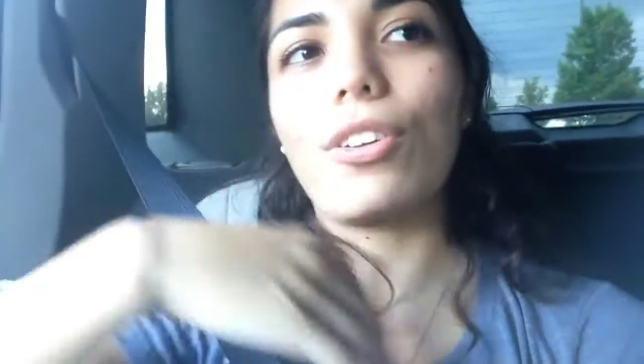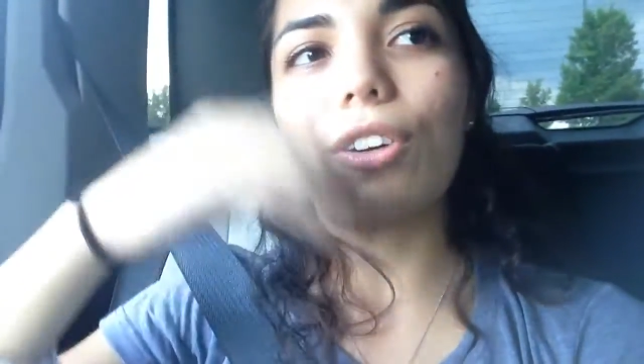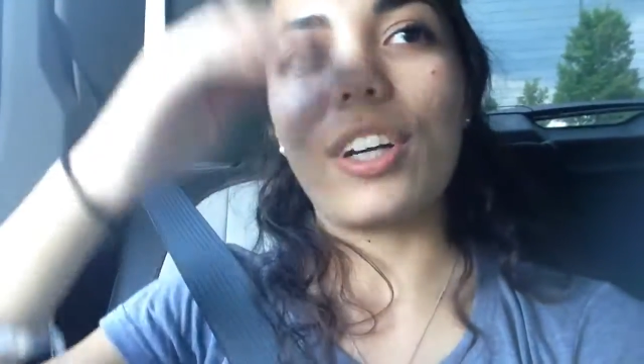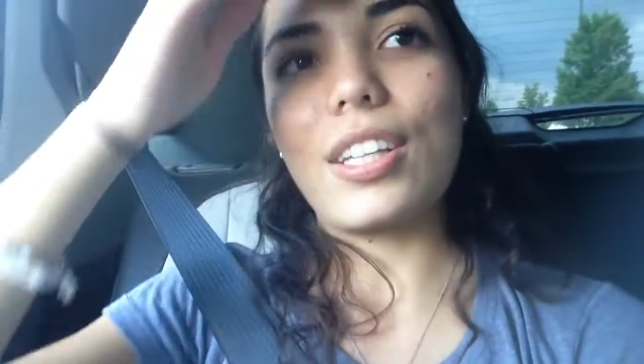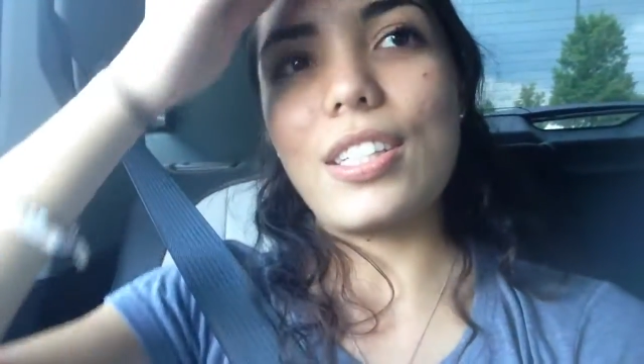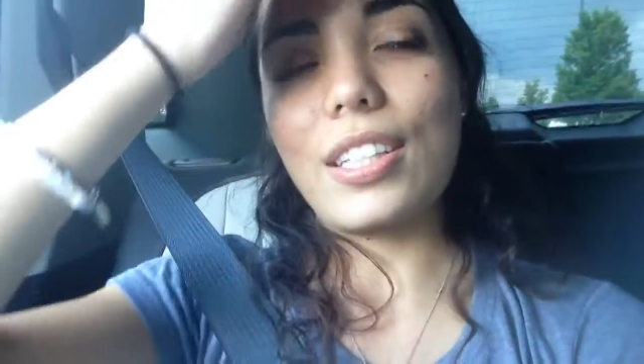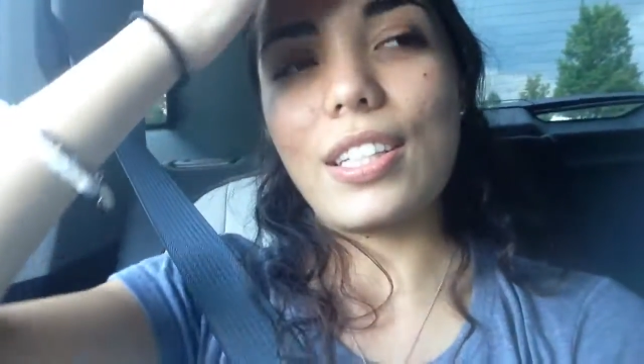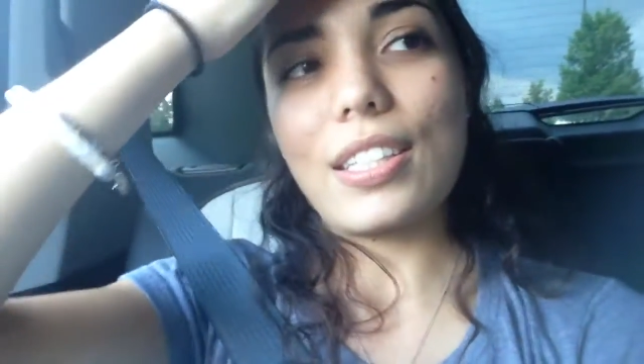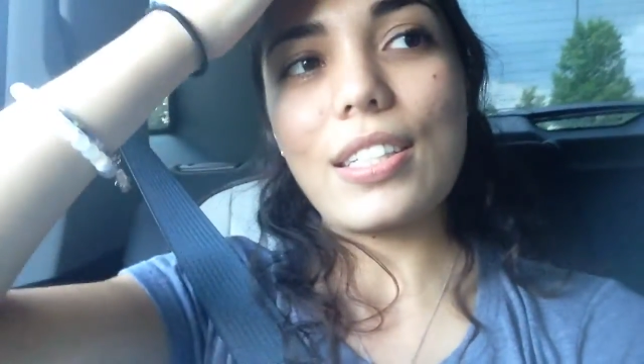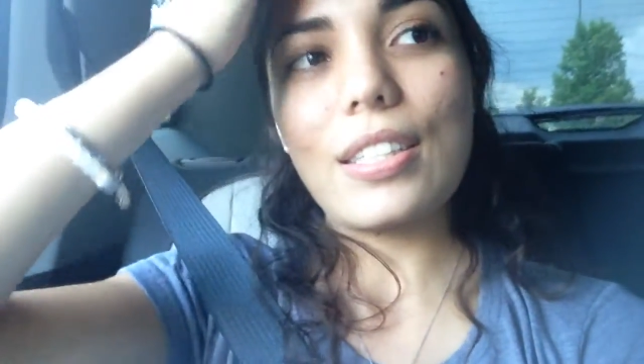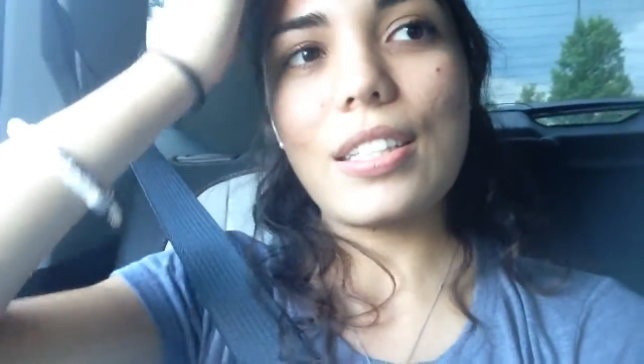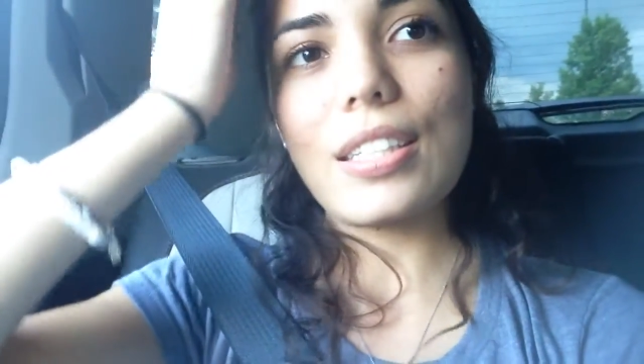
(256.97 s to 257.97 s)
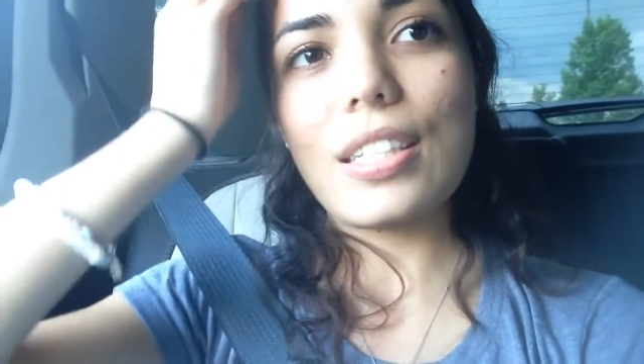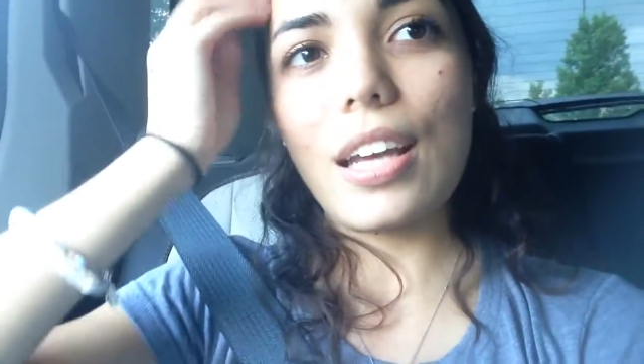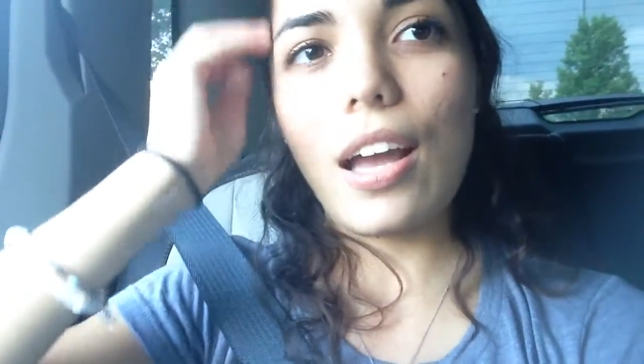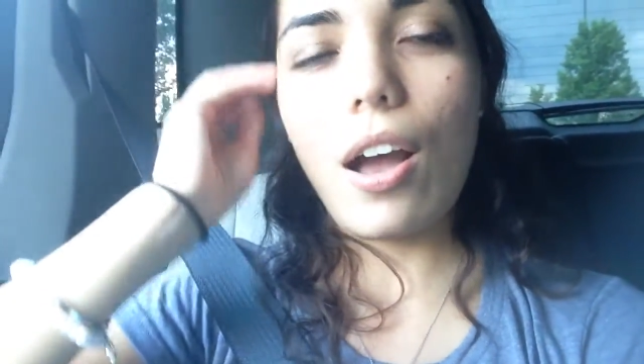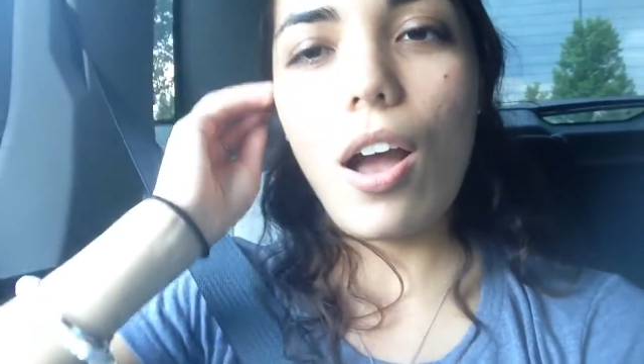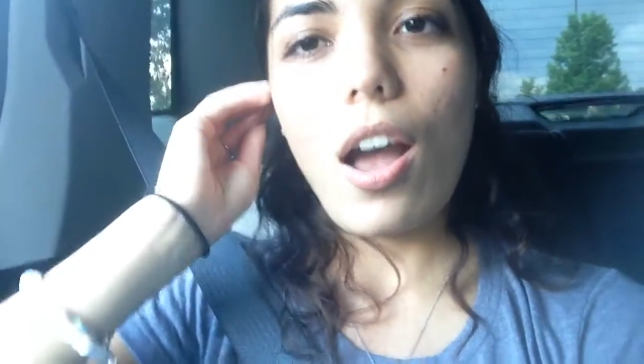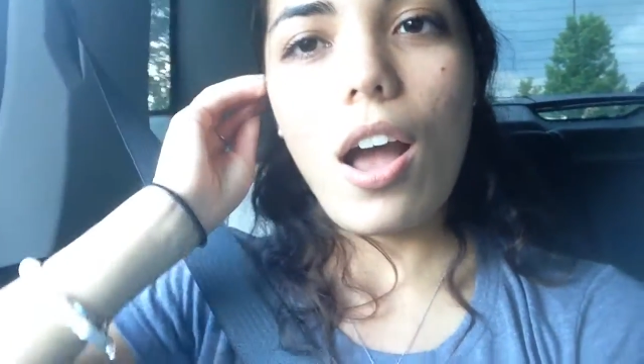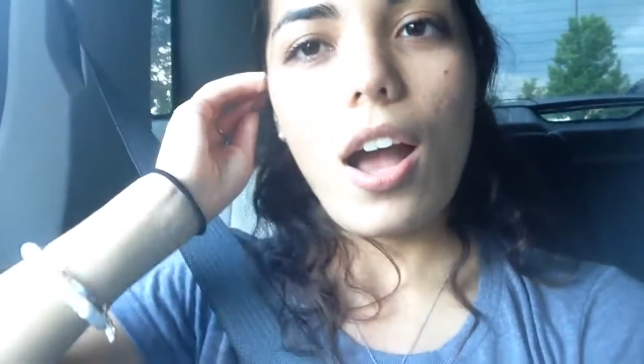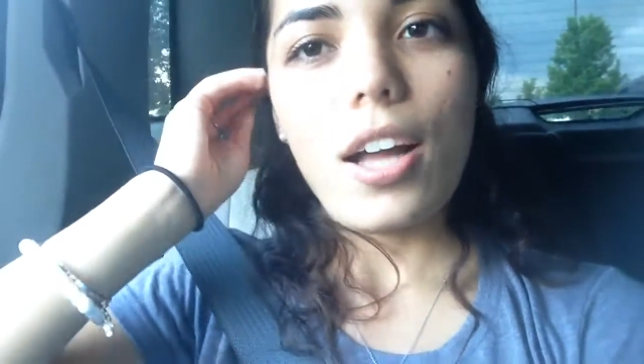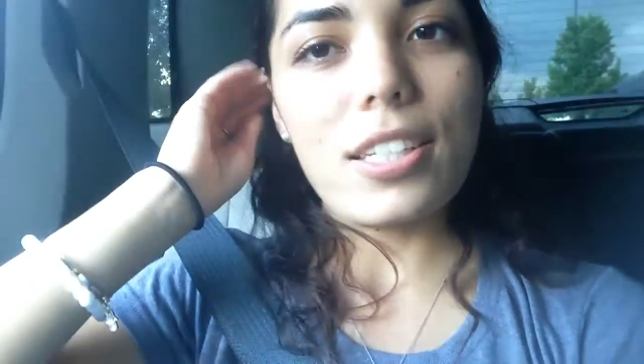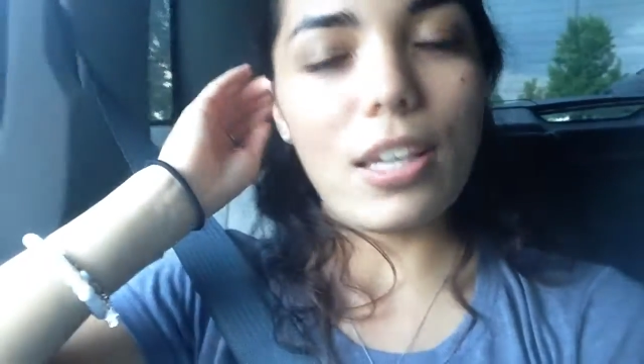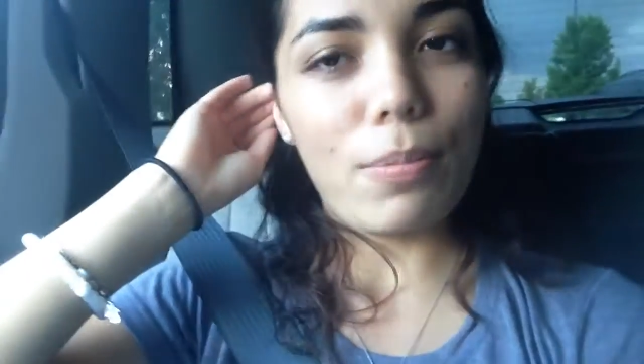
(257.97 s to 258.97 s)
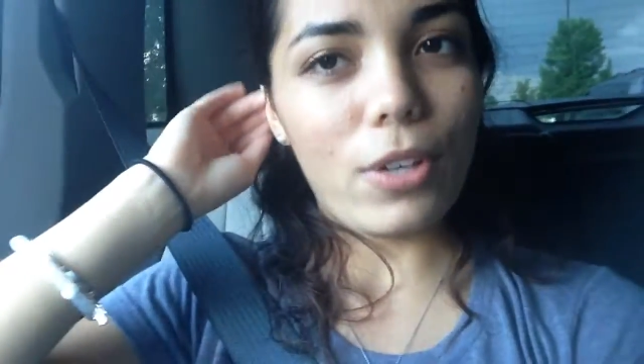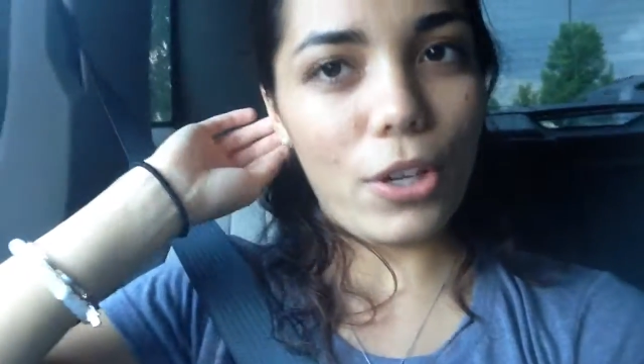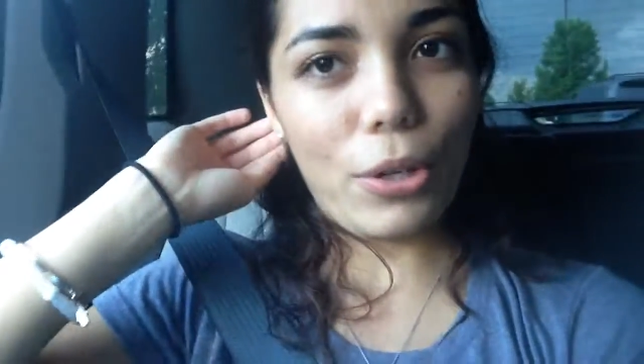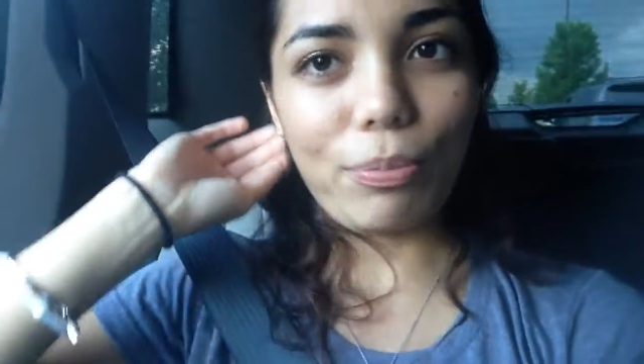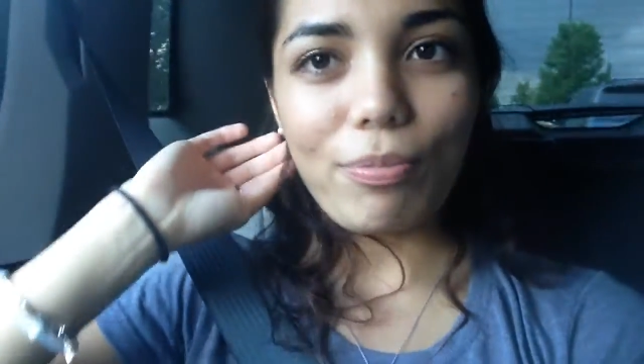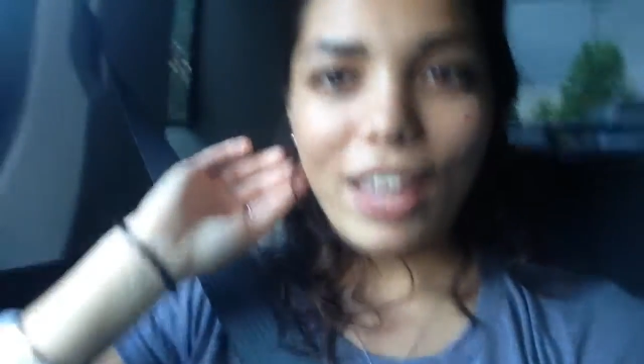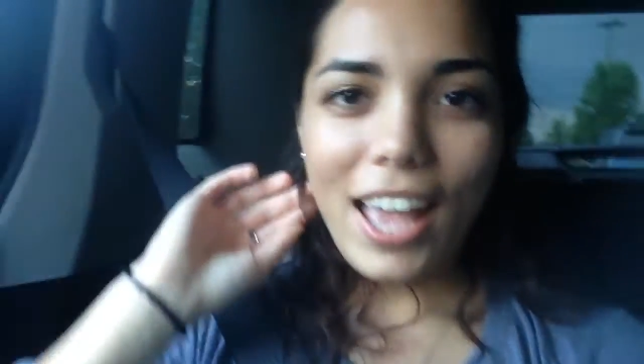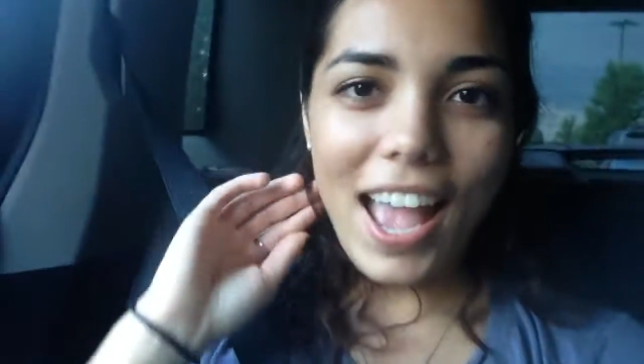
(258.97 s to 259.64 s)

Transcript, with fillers: Lawrence's debut.